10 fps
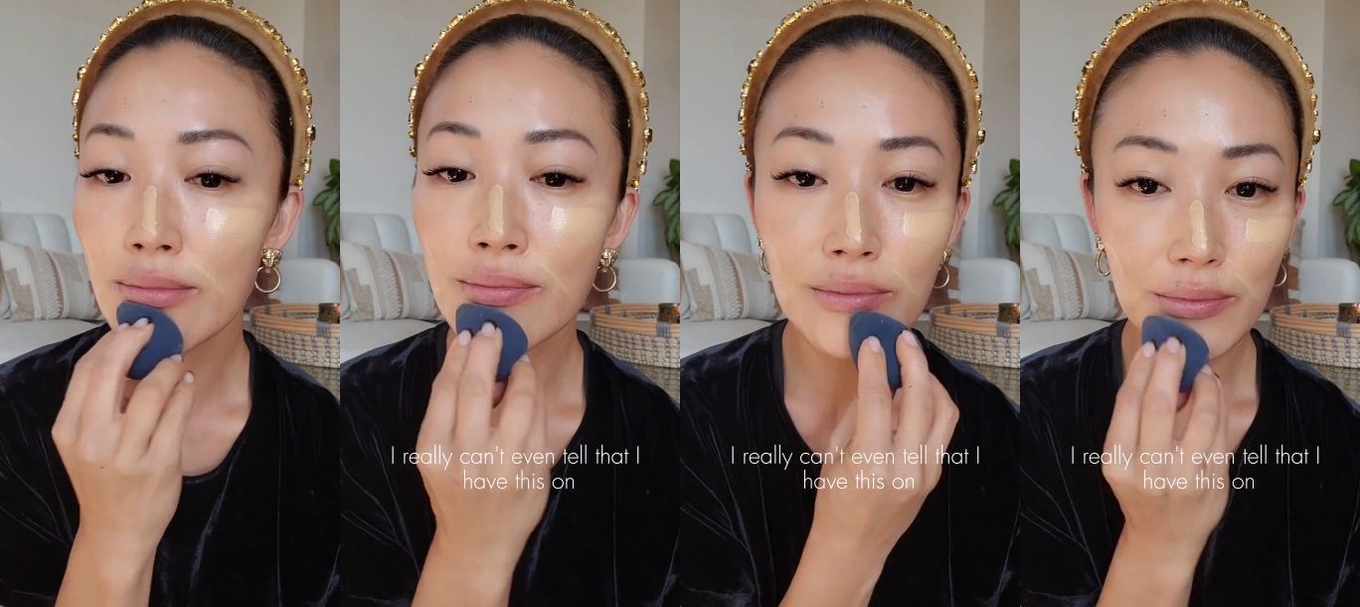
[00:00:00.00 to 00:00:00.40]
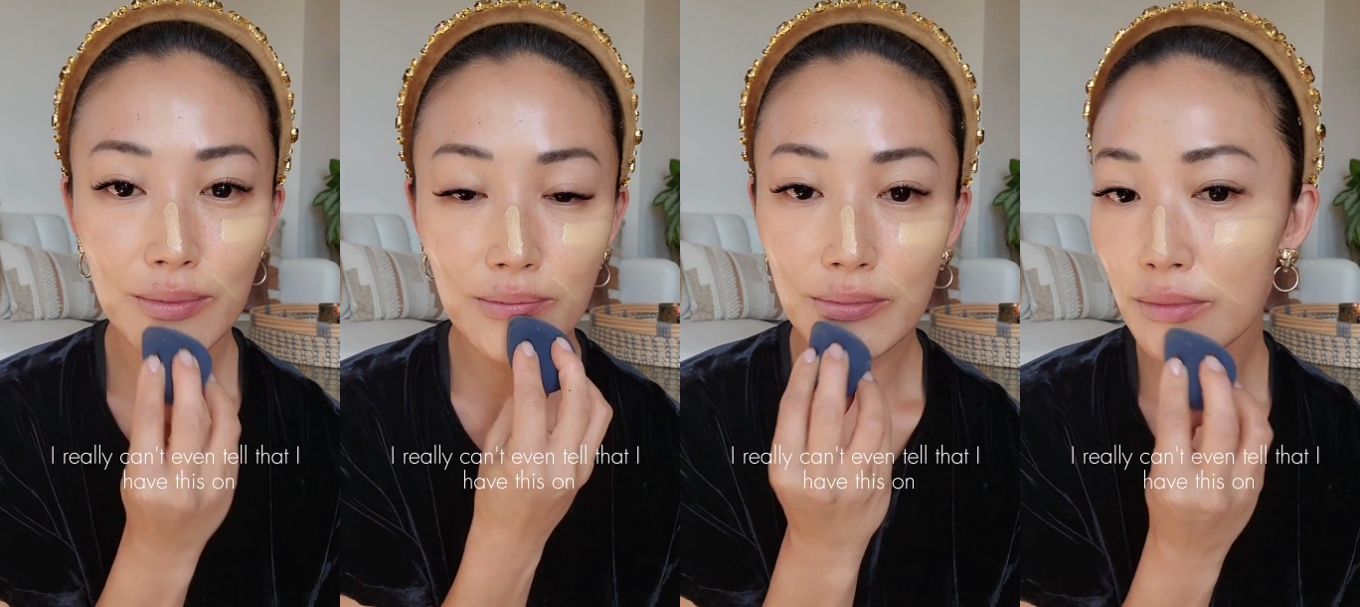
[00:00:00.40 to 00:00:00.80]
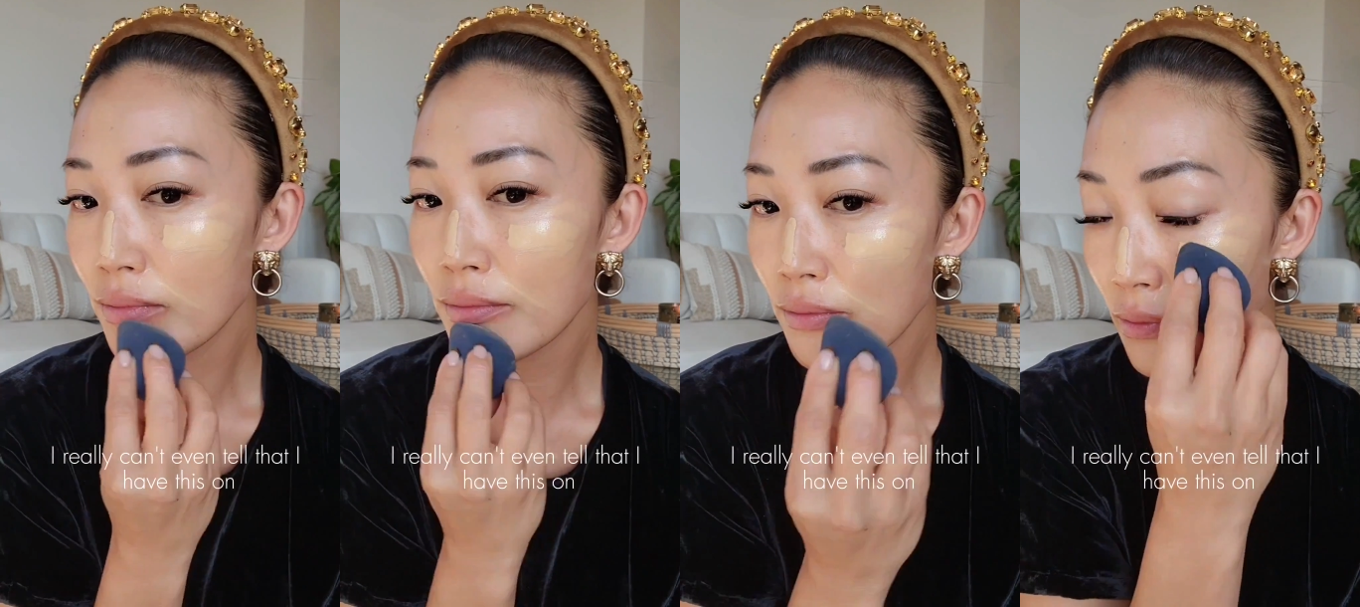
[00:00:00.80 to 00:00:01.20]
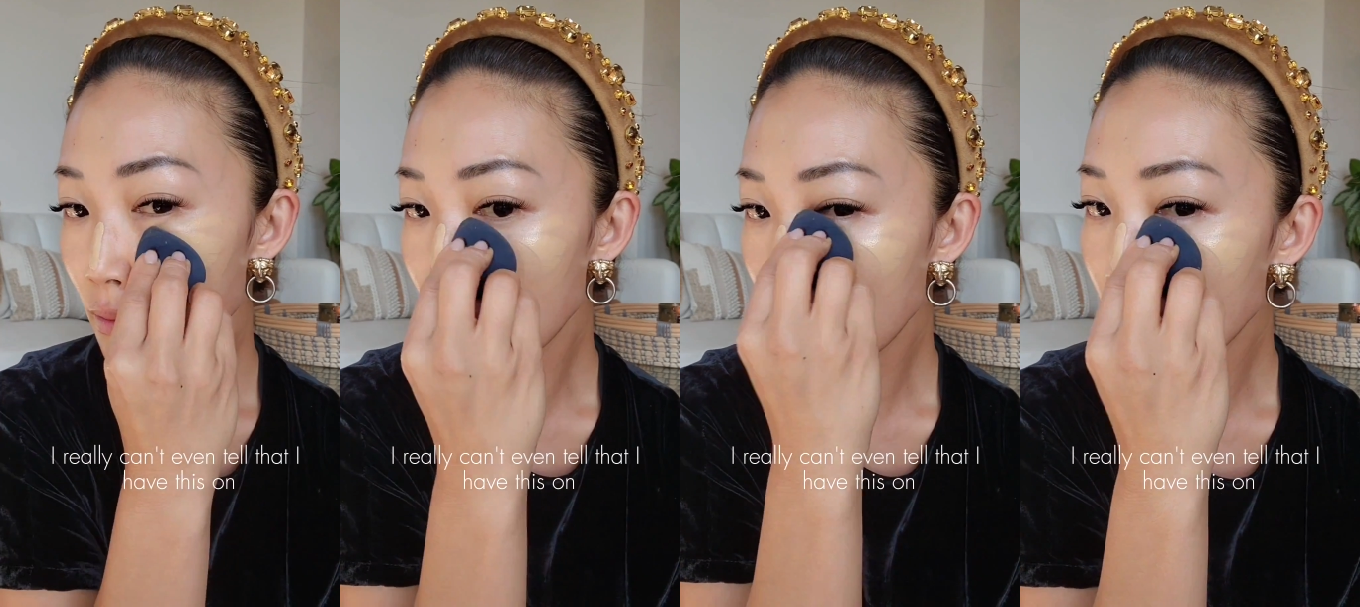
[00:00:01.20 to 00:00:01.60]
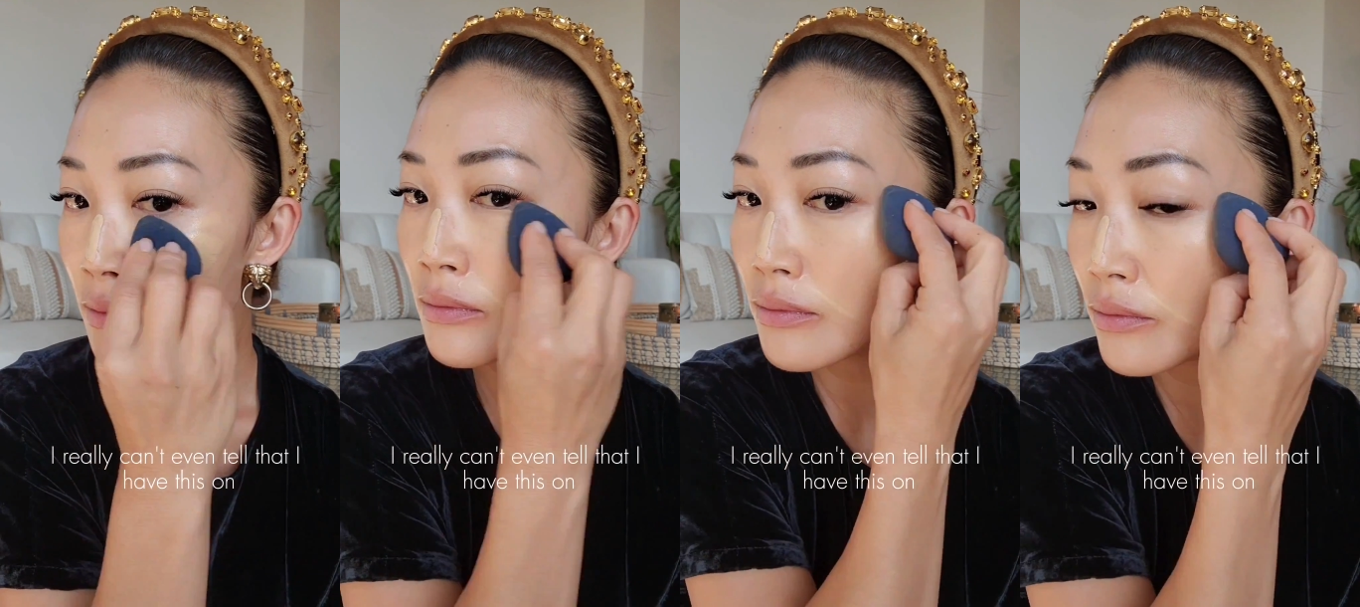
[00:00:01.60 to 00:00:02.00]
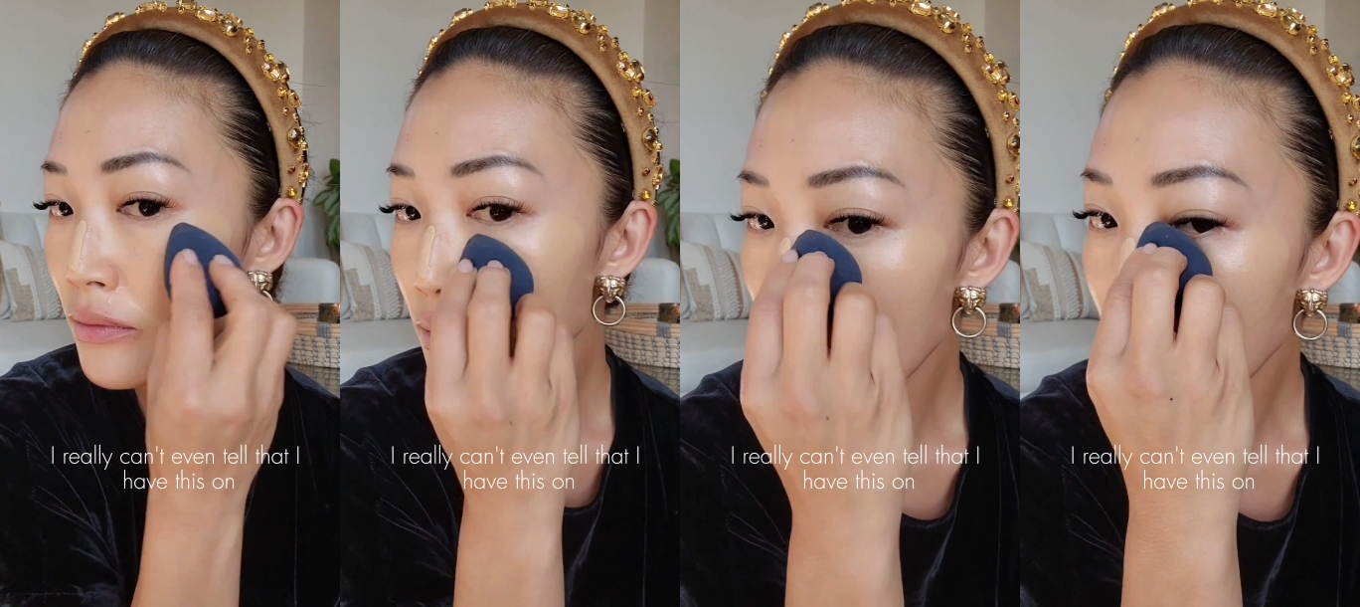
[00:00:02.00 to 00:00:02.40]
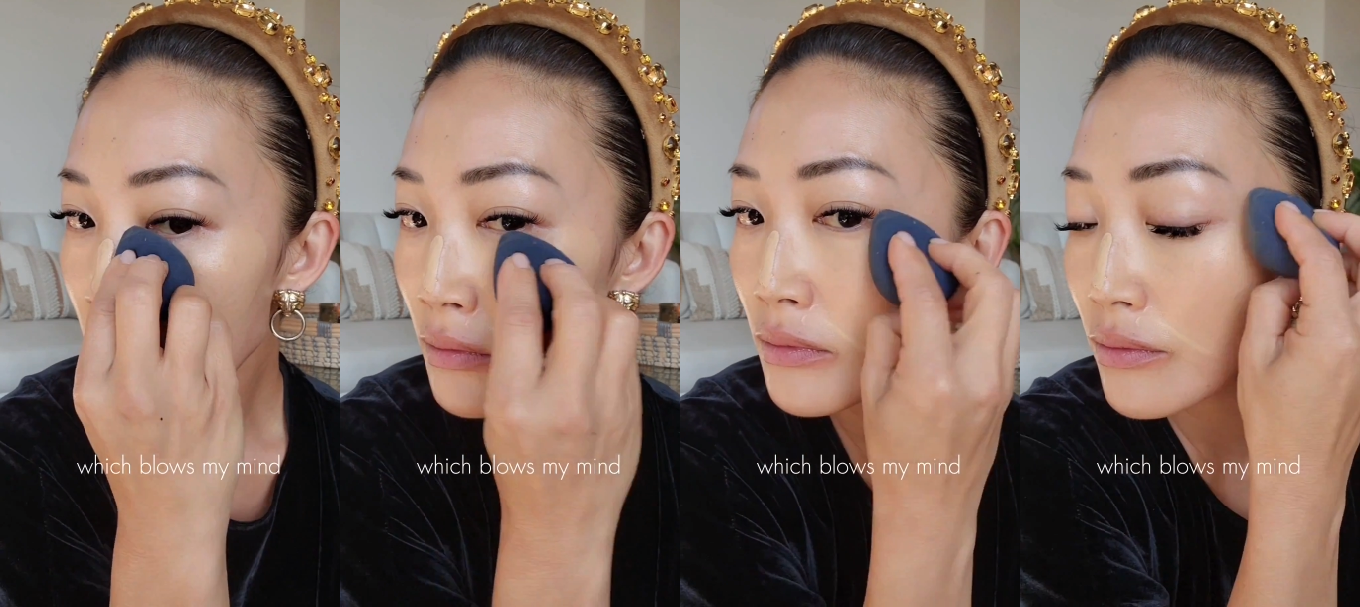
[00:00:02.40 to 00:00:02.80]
I really can't even detect that I have this on, which